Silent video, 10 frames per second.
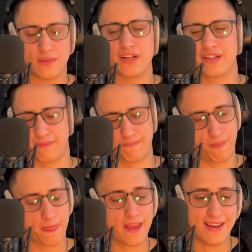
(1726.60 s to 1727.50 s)
Yeah.
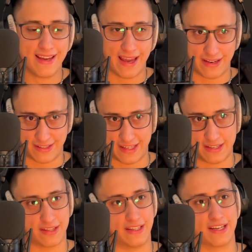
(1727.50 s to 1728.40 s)
And it's
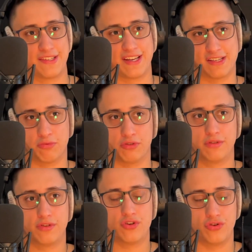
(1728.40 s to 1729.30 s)
easily
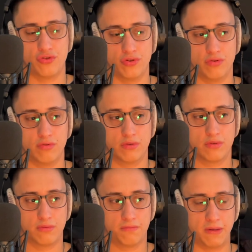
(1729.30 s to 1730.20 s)
accessible to
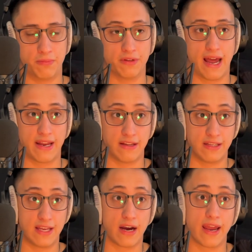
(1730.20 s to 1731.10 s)
people at a
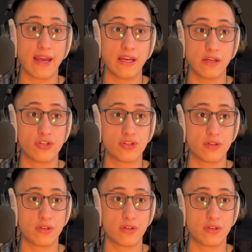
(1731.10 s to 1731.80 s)
young age.